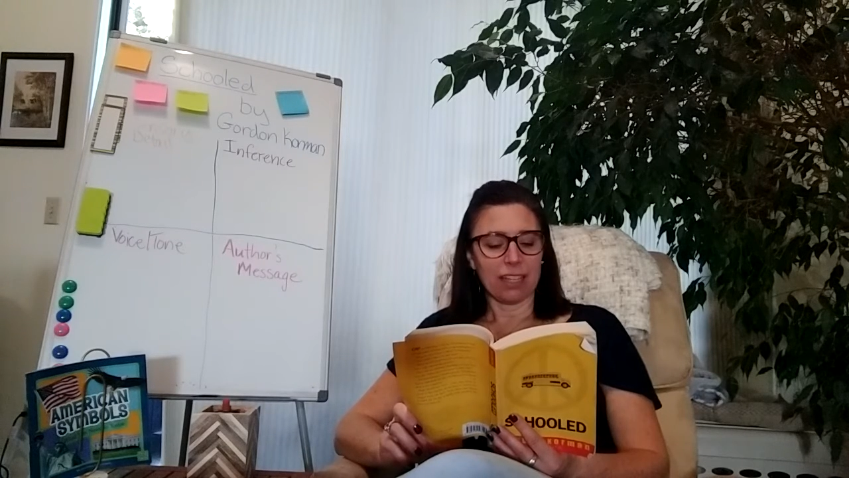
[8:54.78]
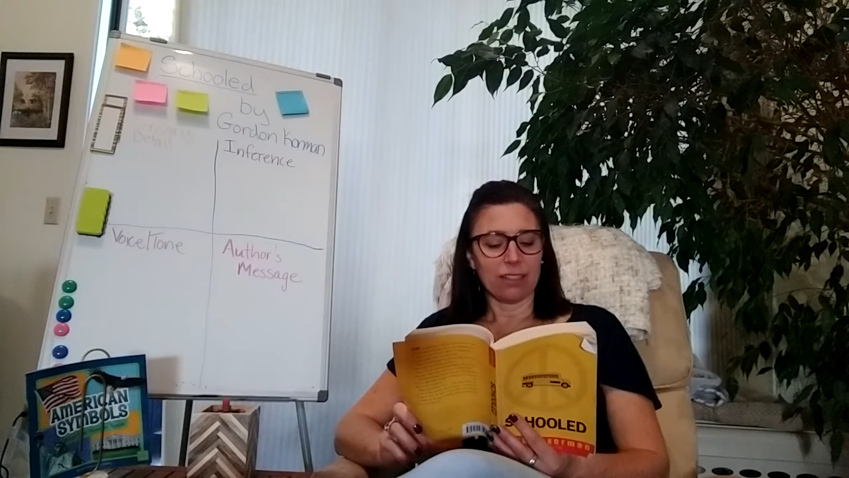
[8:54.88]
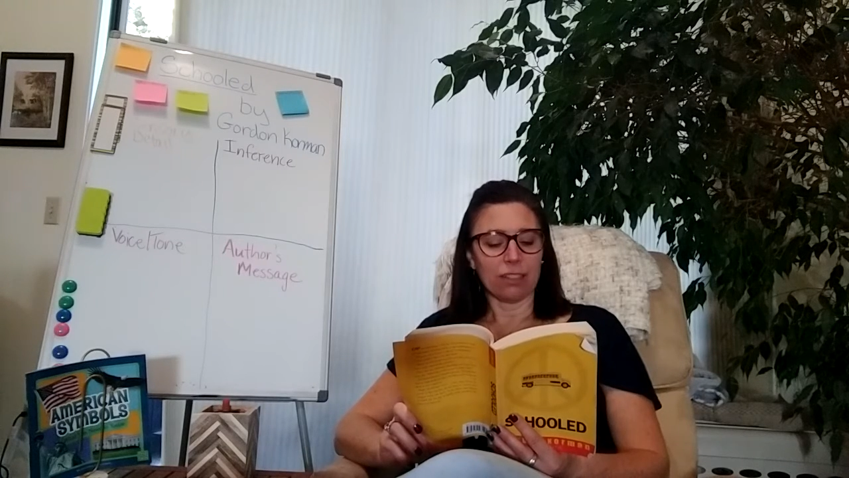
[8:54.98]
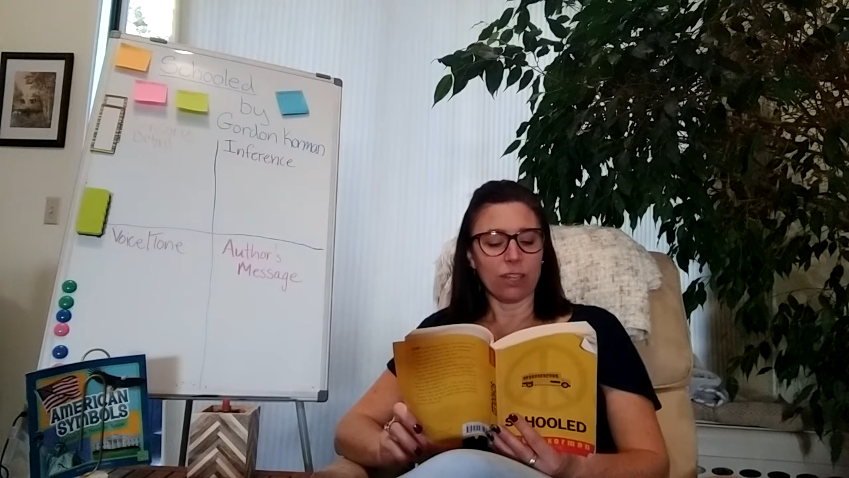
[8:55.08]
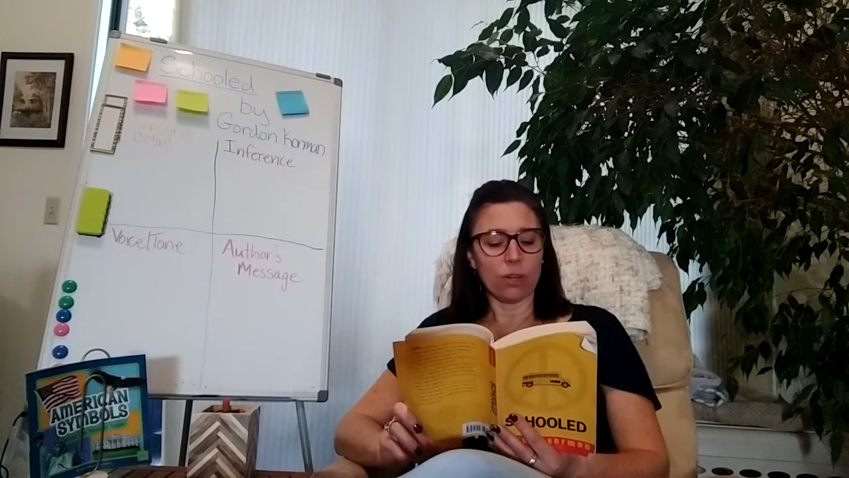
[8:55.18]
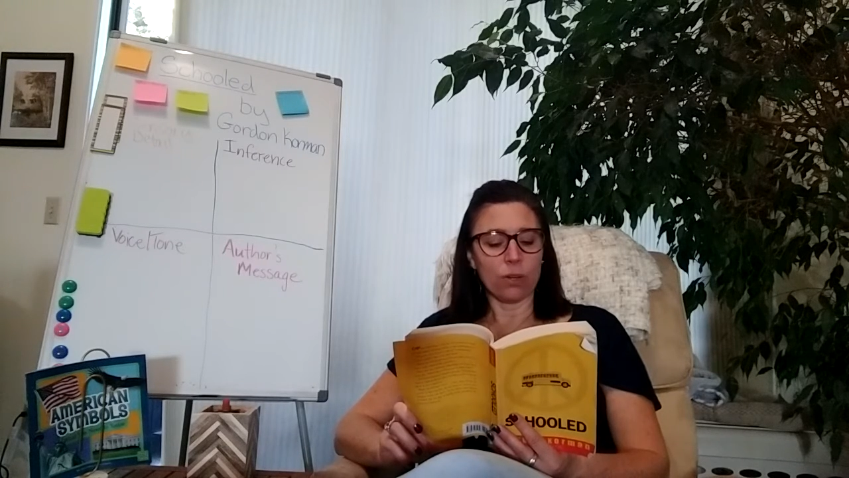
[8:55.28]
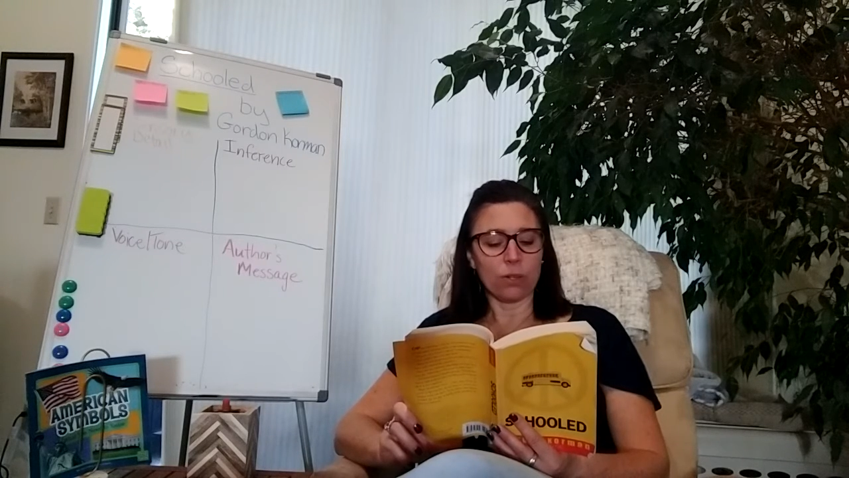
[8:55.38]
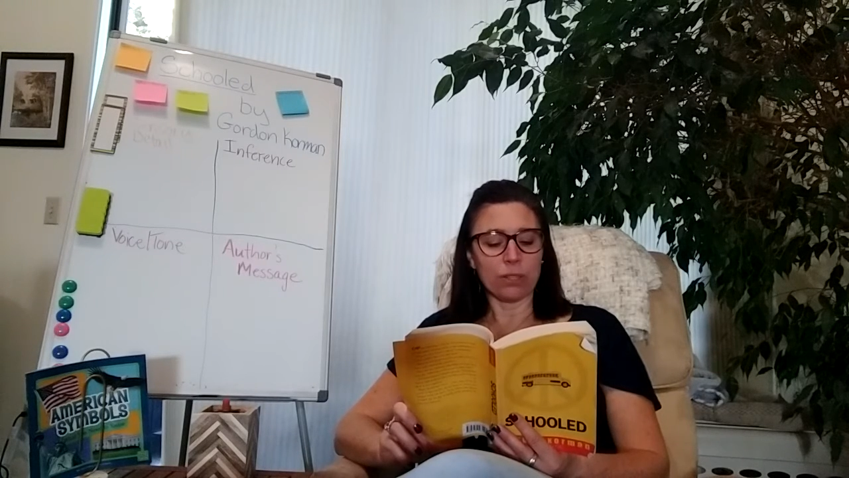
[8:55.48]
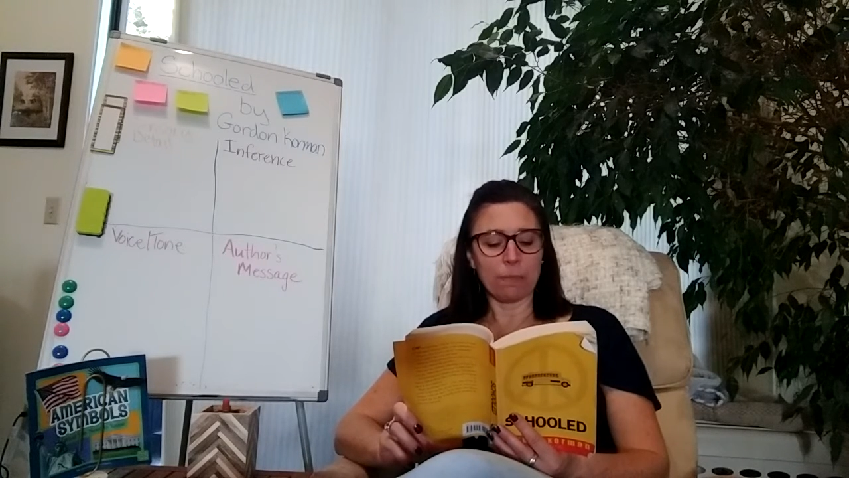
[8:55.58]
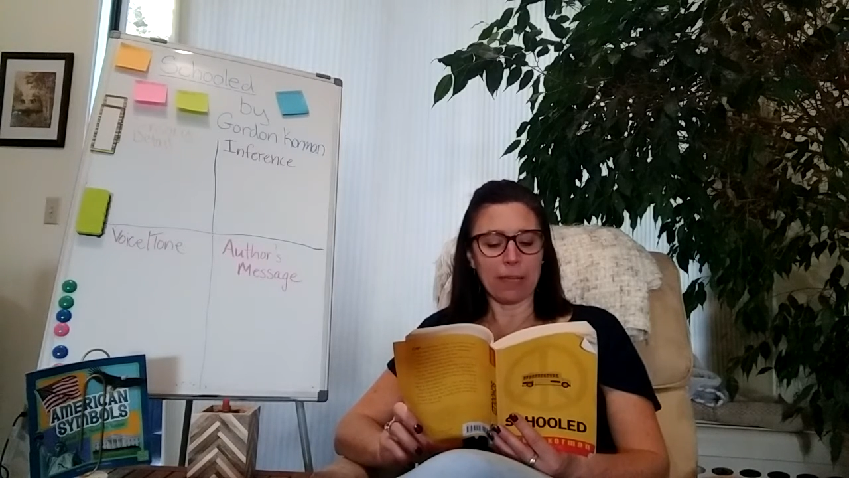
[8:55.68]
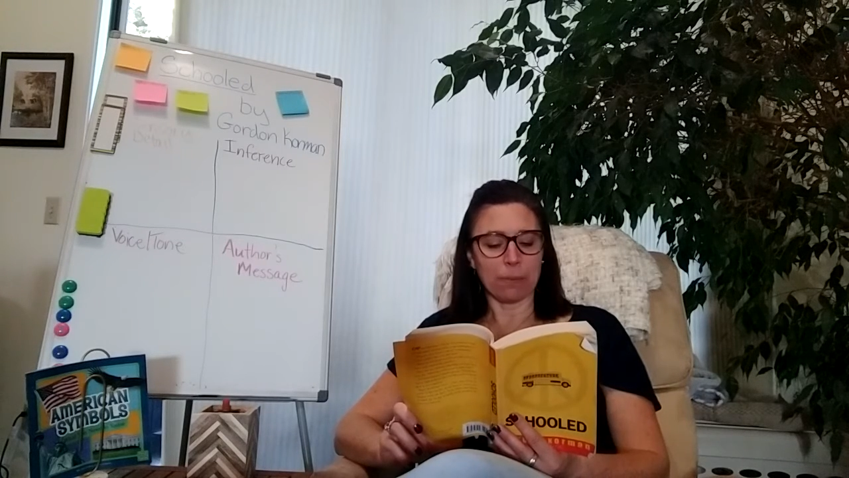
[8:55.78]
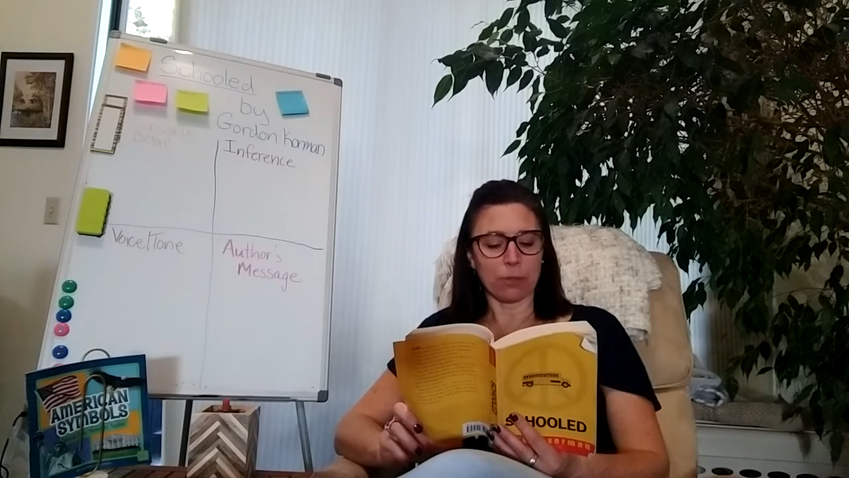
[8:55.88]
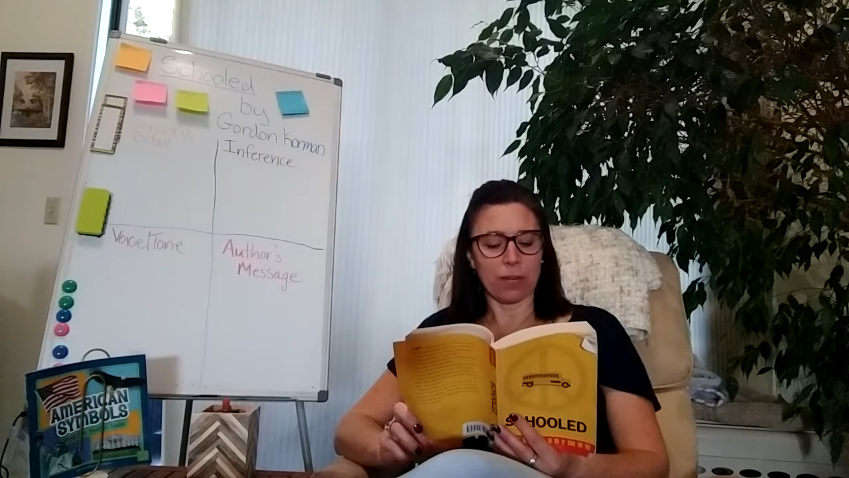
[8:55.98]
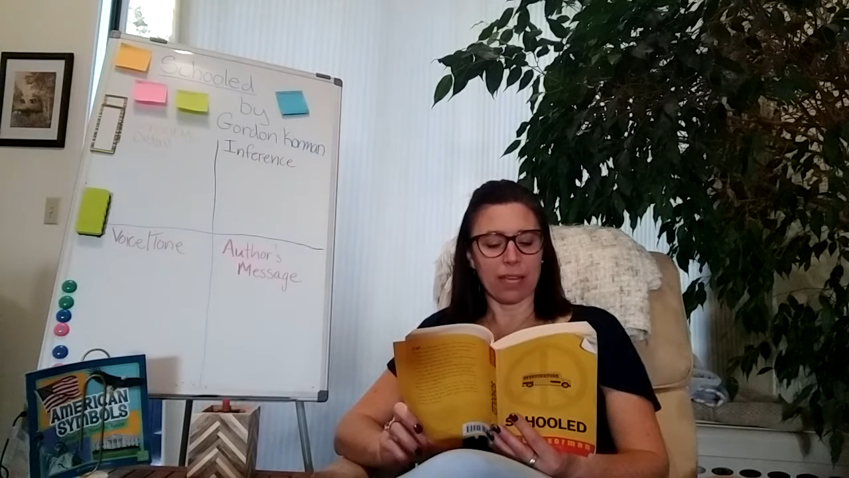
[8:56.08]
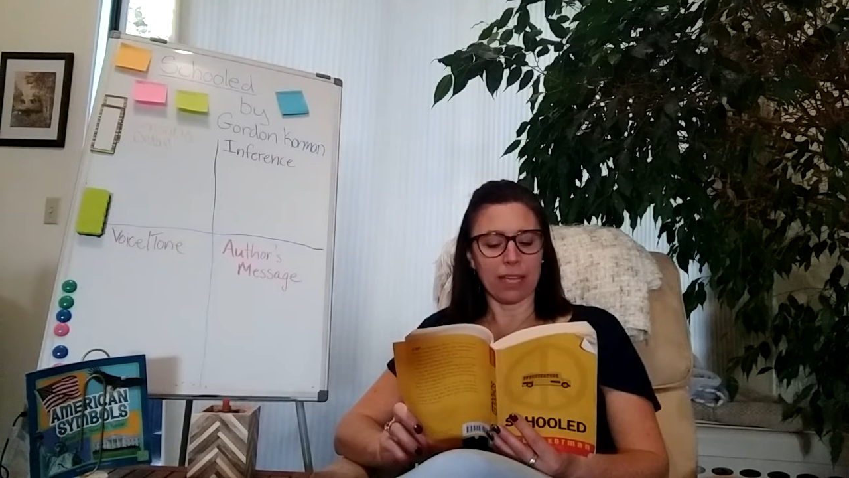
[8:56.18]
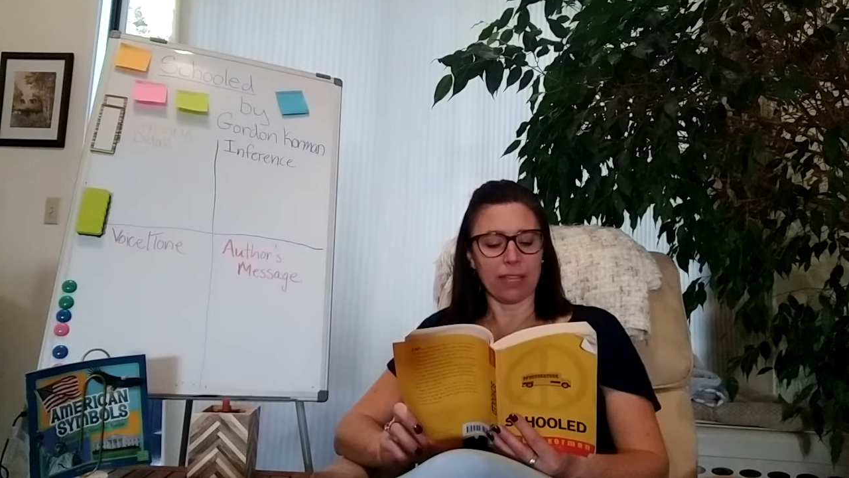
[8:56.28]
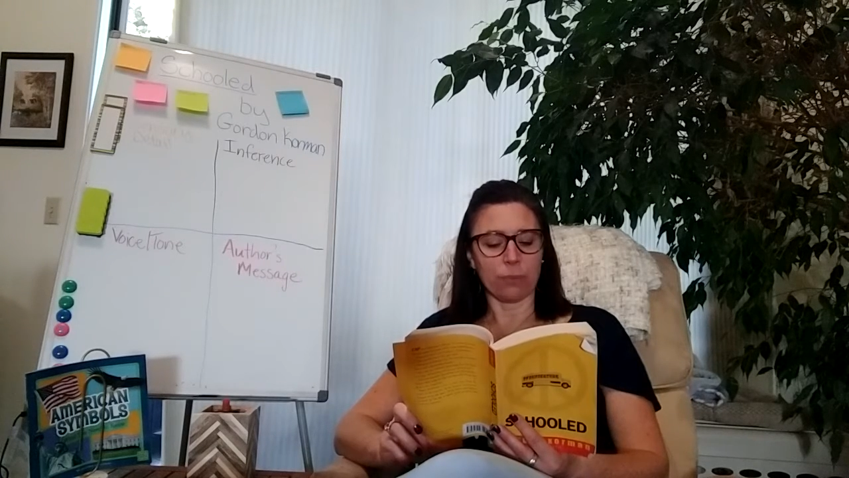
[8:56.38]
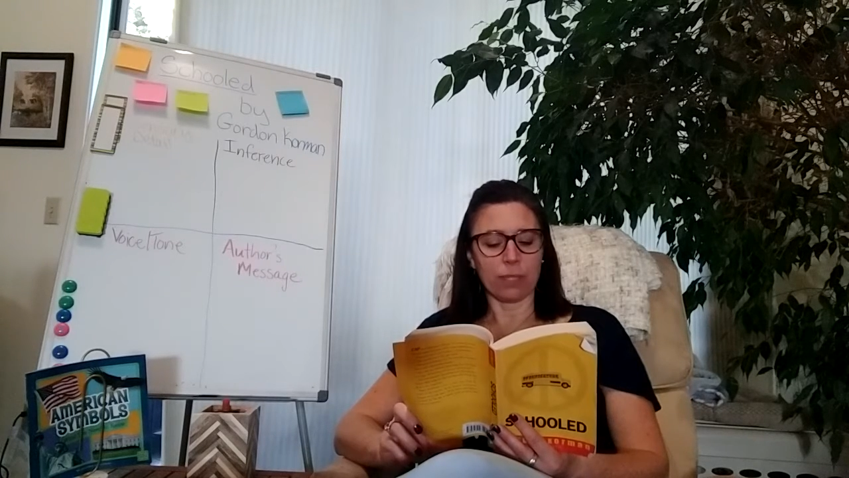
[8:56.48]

Load the paper tray.